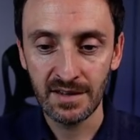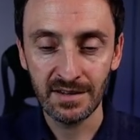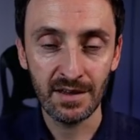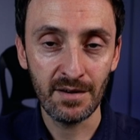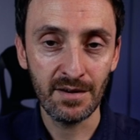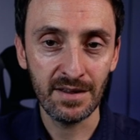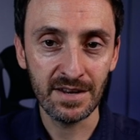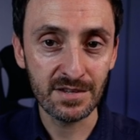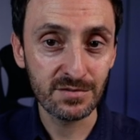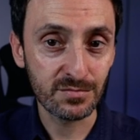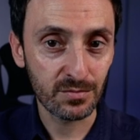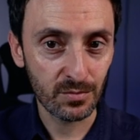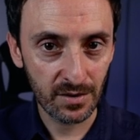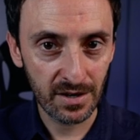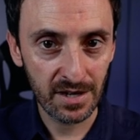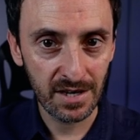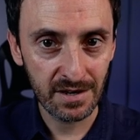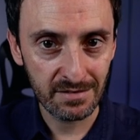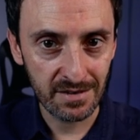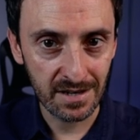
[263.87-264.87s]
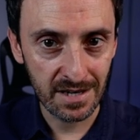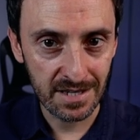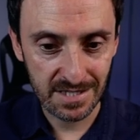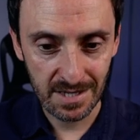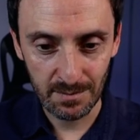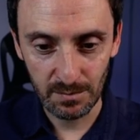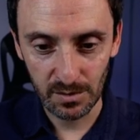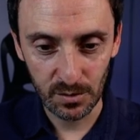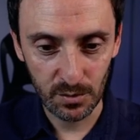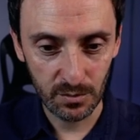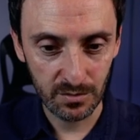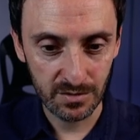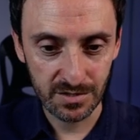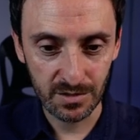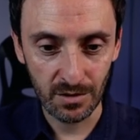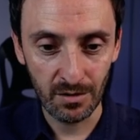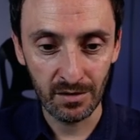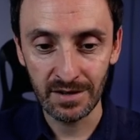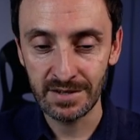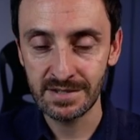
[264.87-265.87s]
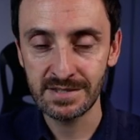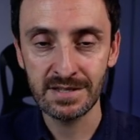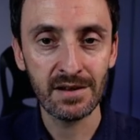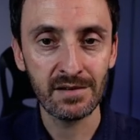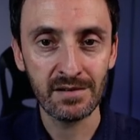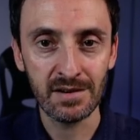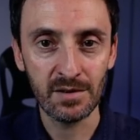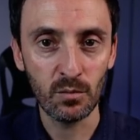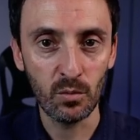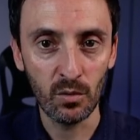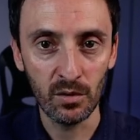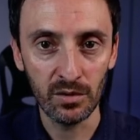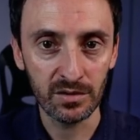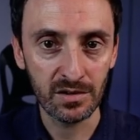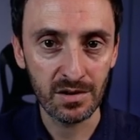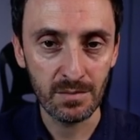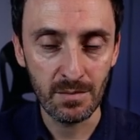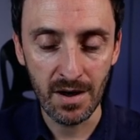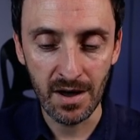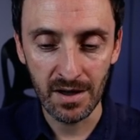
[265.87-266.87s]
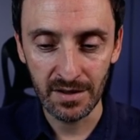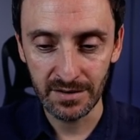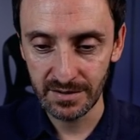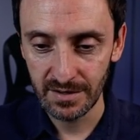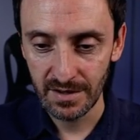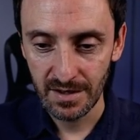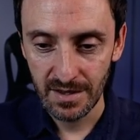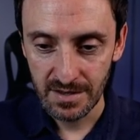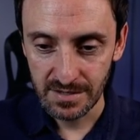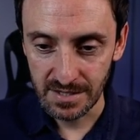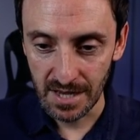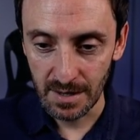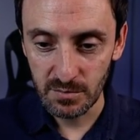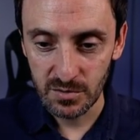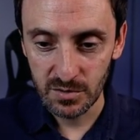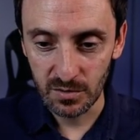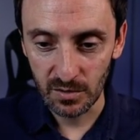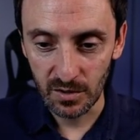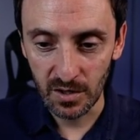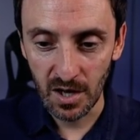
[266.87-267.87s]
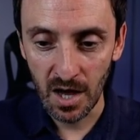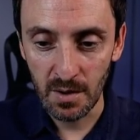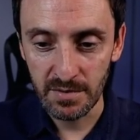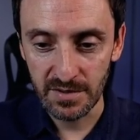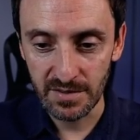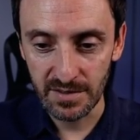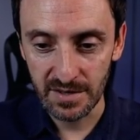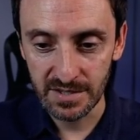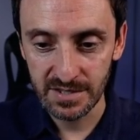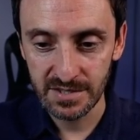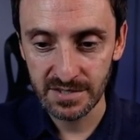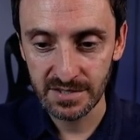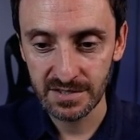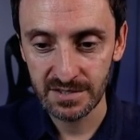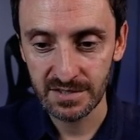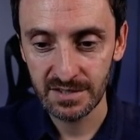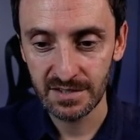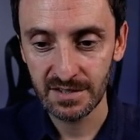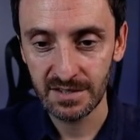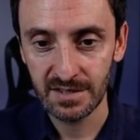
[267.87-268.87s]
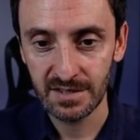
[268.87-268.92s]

Now, it is really, really simple to install. It's literally one command. So I'm just going to copy this.